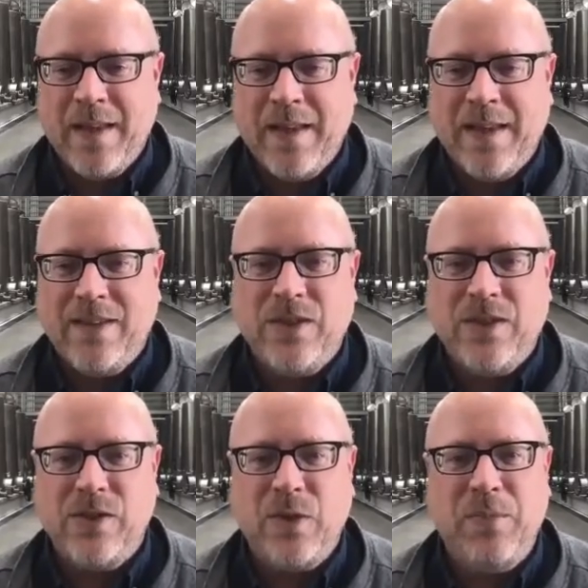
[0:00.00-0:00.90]
It's
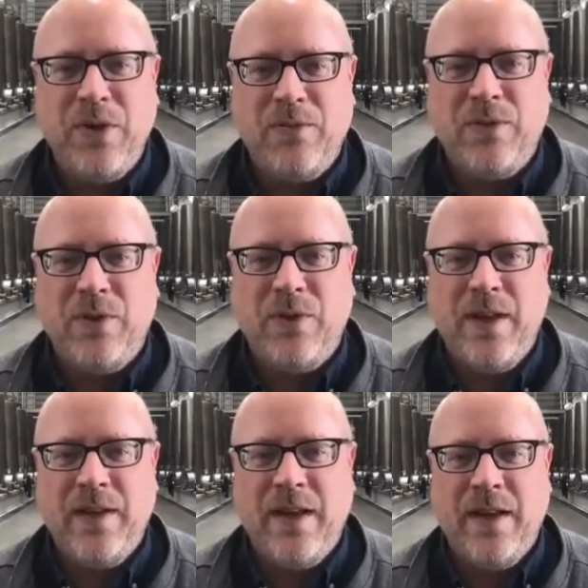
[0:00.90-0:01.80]
just so beautiful
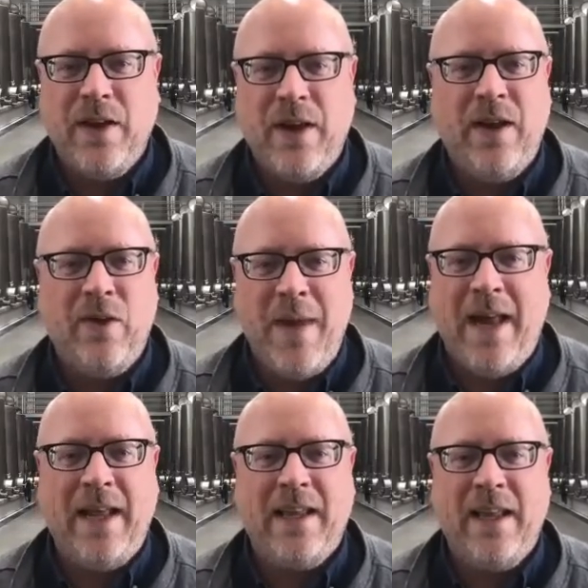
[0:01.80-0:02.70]
and
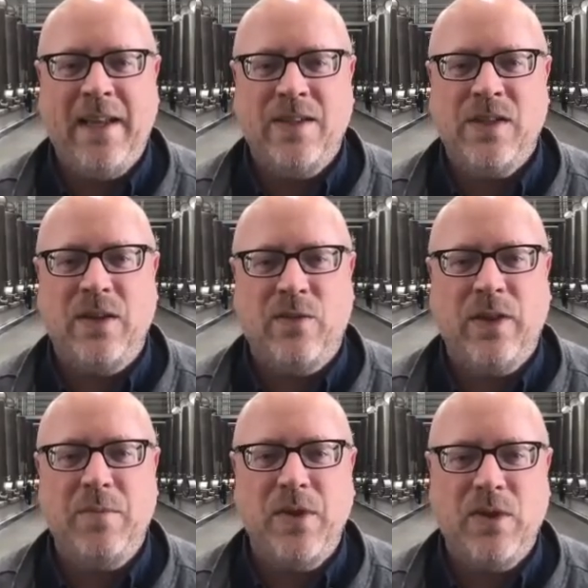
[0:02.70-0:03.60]
aromatic and just in a
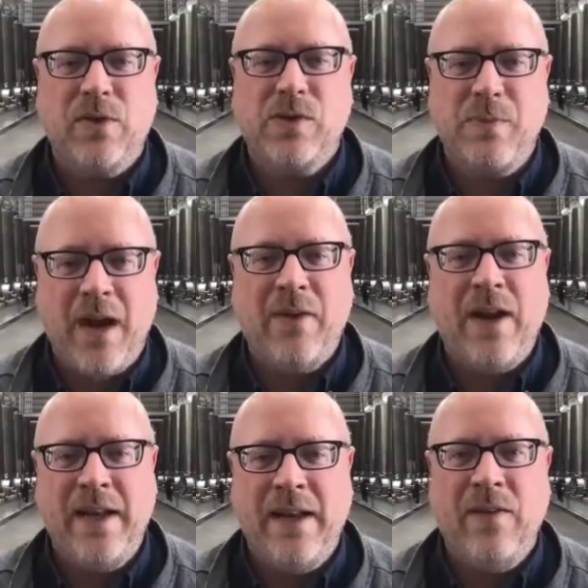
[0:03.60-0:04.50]
really beautiful spot
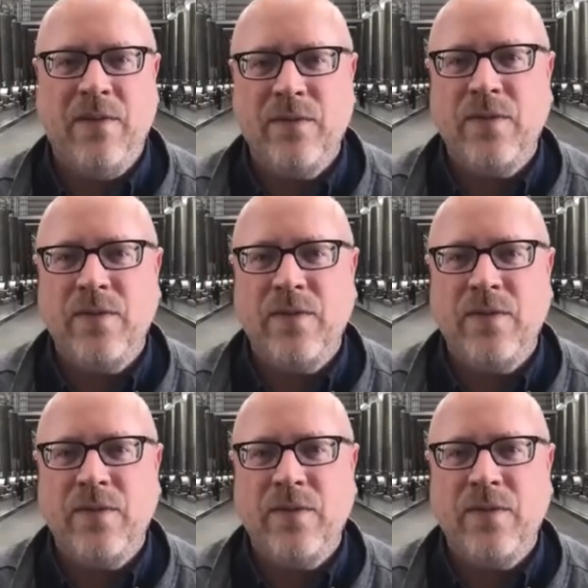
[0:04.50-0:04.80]
right now.